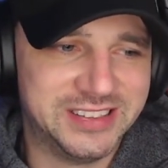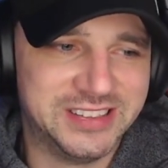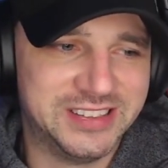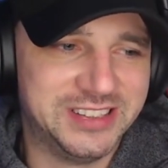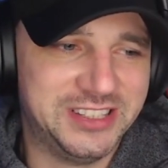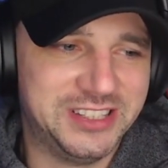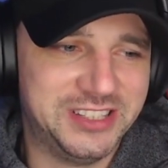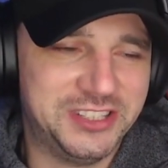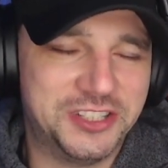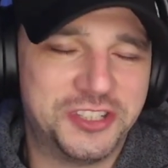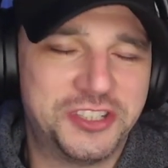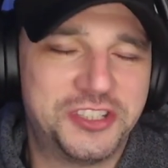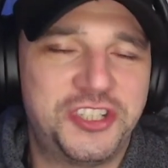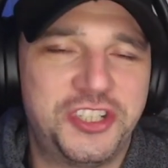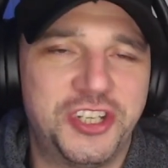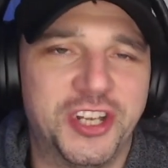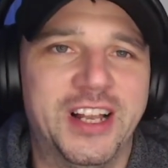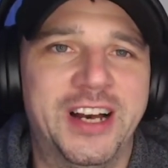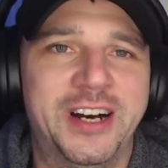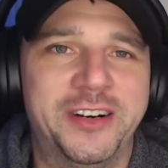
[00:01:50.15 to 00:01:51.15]
you just
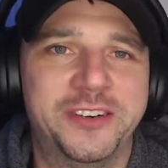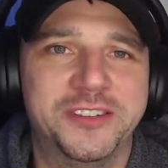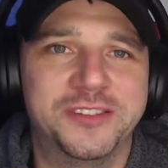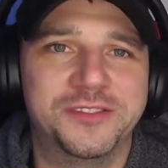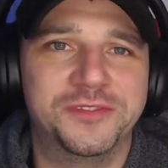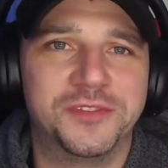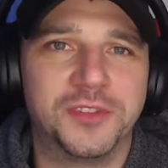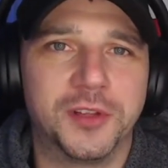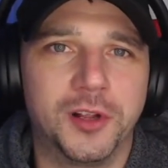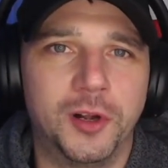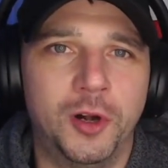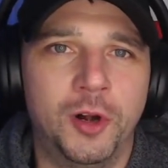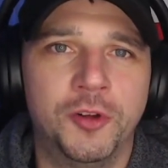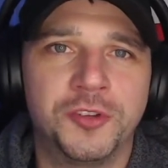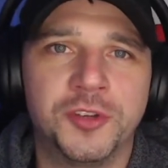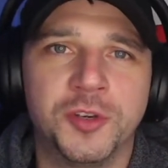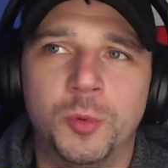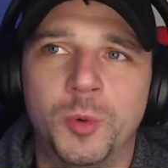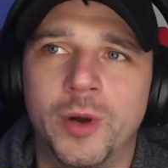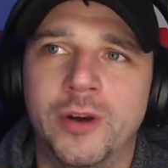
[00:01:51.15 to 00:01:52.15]
chill out, all
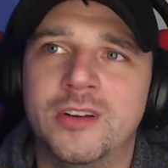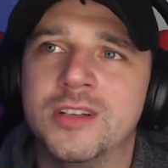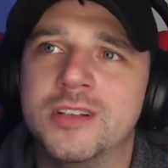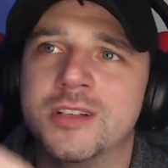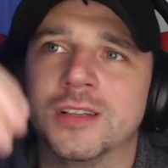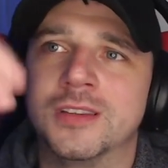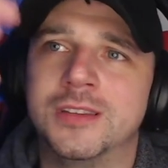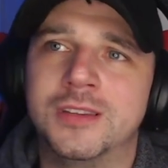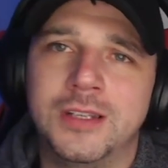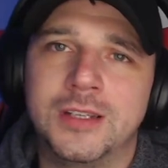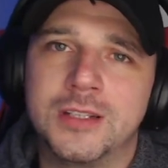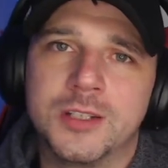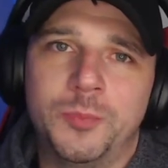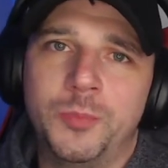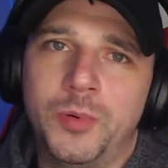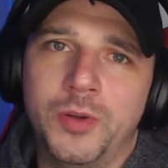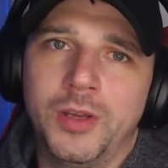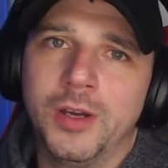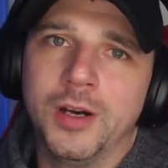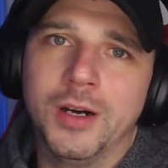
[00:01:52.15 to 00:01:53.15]
your worries will
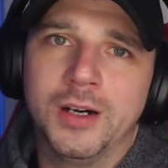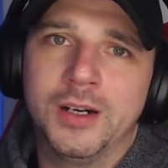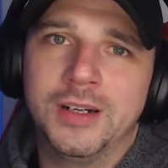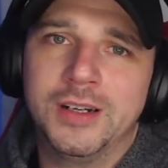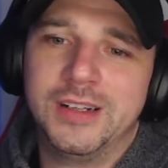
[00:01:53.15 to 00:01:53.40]
disappear.